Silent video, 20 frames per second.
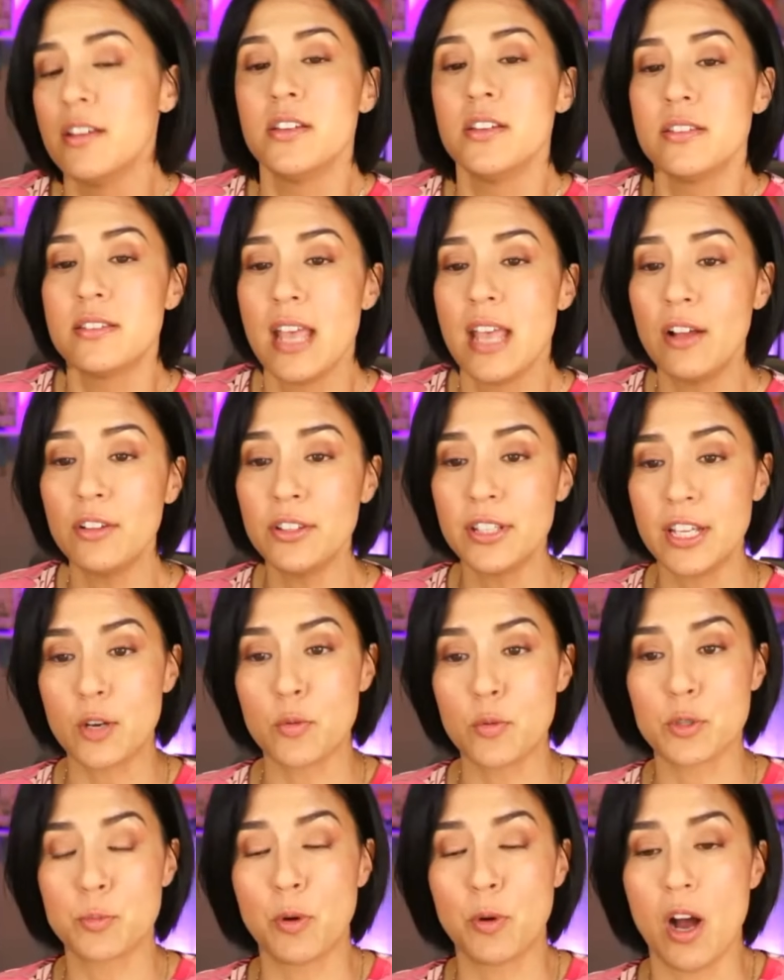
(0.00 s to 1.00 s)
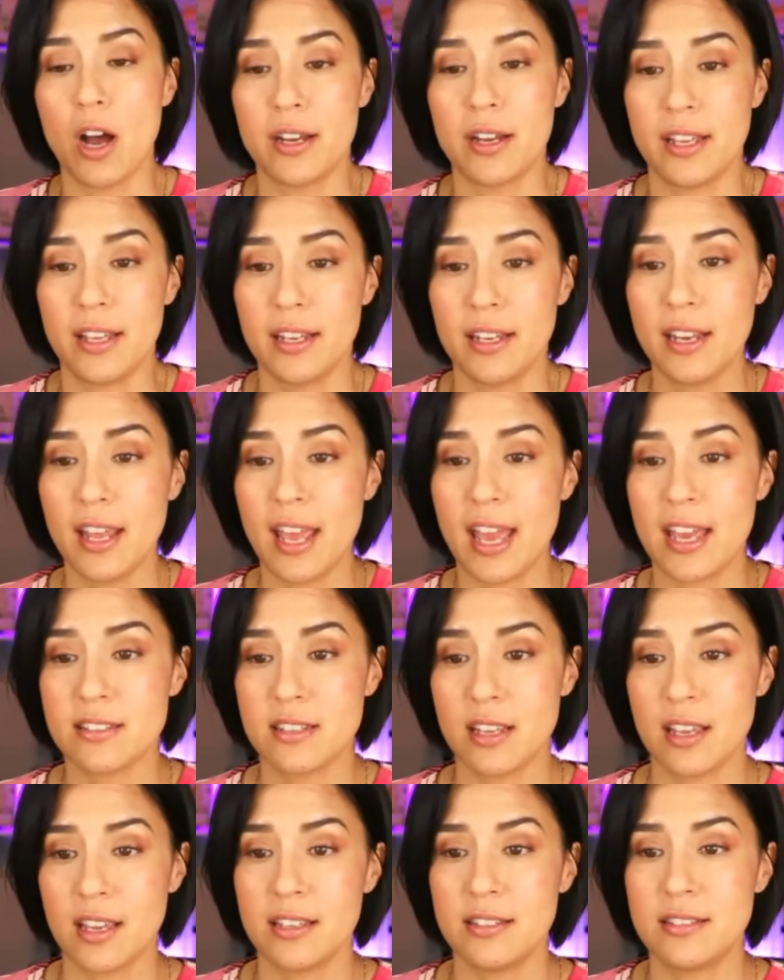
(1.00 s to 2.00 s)
Selnick was brought in as
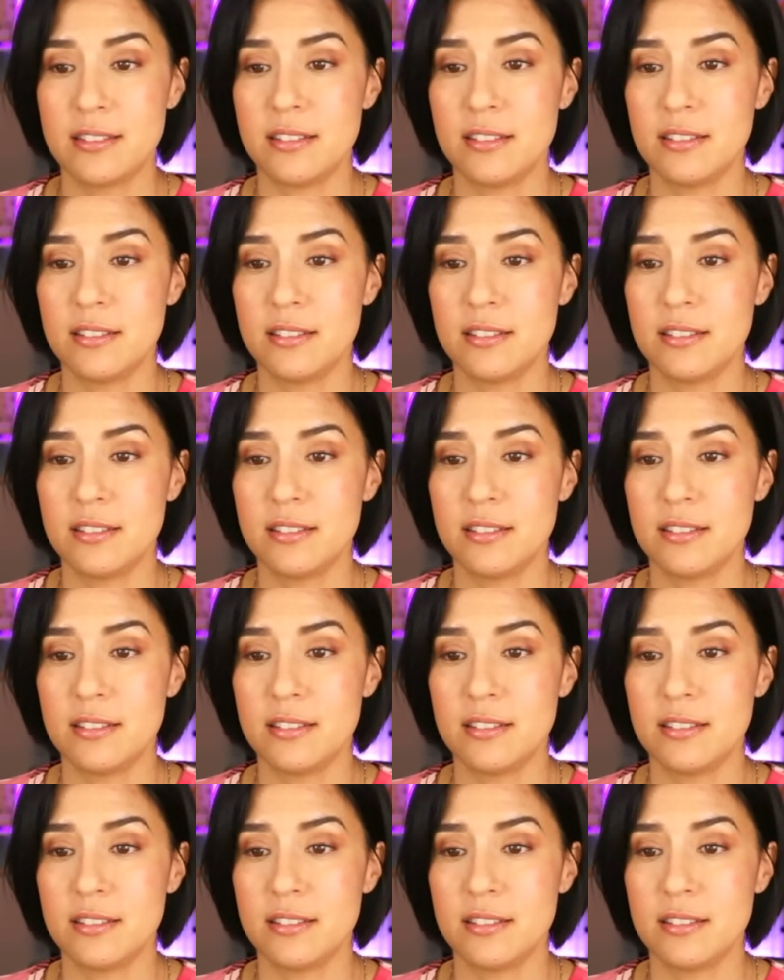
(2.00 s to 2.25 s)
a